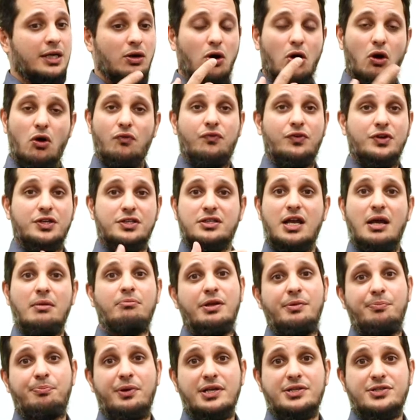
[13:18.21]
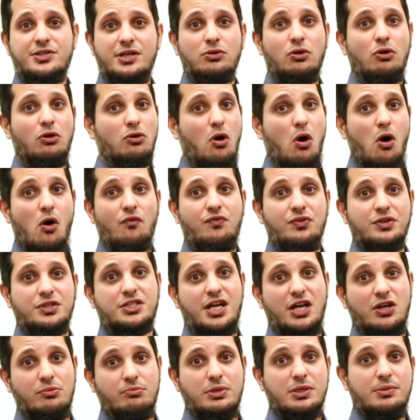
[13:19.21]
offers can be present or offers
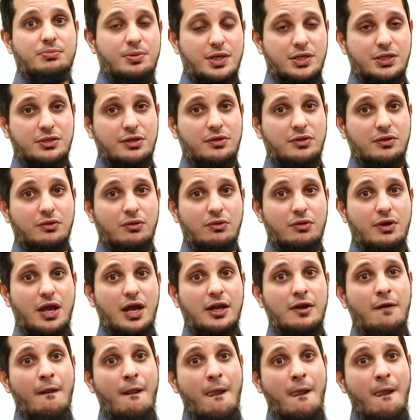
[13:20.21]
cannot be present. Okay.